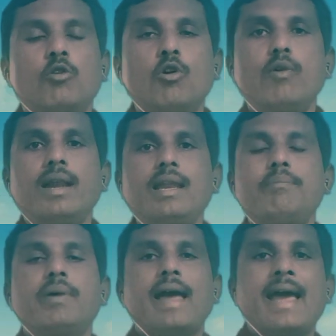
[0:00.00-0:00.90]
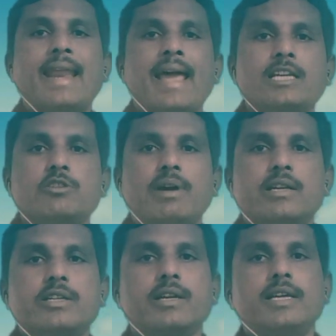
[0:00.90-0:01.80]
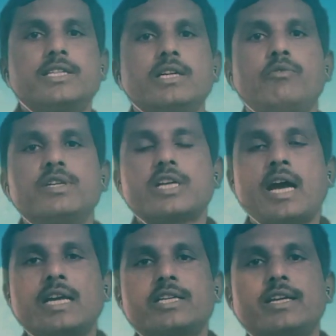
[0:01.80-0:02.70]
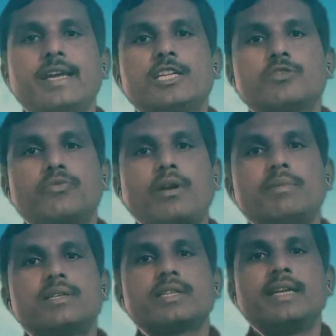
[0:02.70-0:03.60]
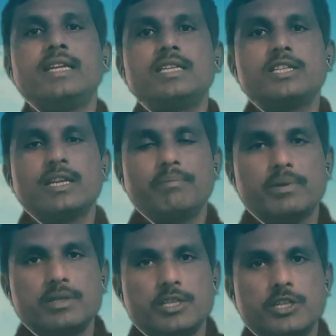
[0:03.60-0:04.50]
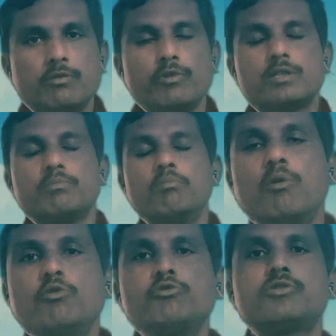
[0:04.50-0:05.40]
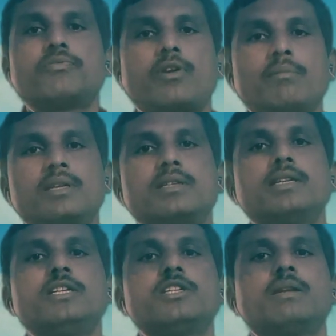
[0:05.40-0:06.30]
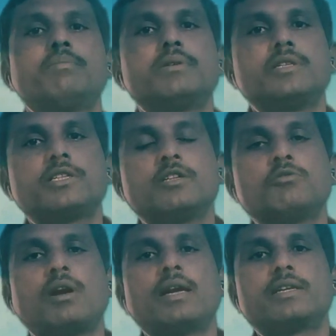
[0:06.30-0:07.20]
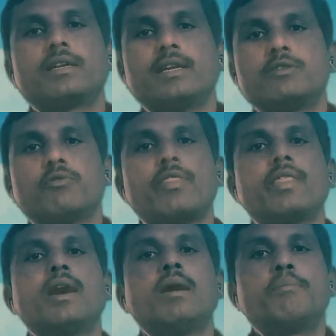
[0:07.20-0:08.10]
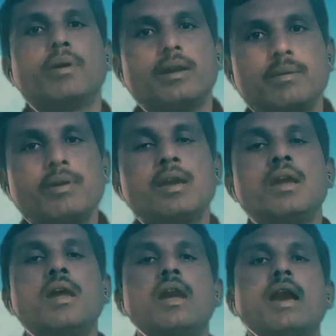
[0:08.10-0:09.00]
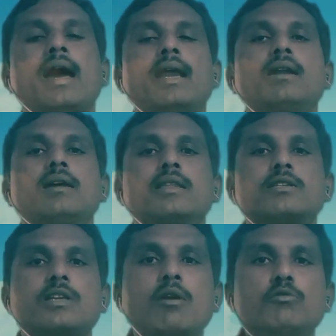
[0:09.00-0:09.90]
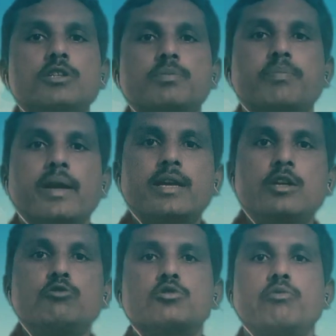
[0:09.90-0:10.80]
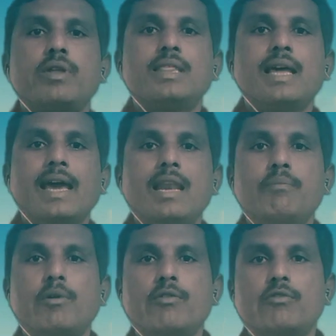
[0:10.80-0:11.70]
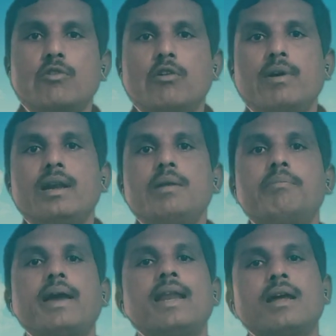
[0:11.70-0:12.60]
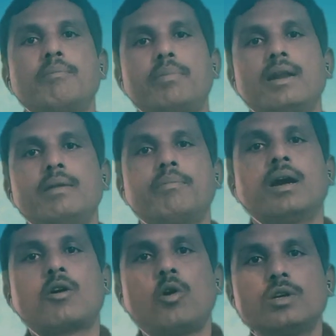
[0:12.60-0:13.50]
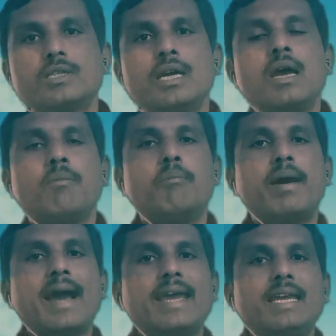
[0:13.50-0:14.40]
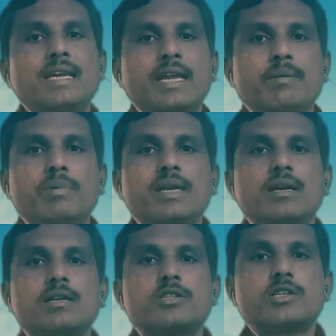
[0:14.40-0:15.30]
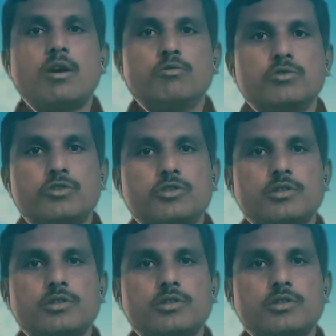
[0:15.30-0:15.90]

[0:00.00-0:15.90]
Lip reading: Lower lip, an active articulator which articulates from its initial position, which moves from its initial position to articulate with the upper lip, and the sounds produced with the help of lower lip and upper lip are called bilabial sounds.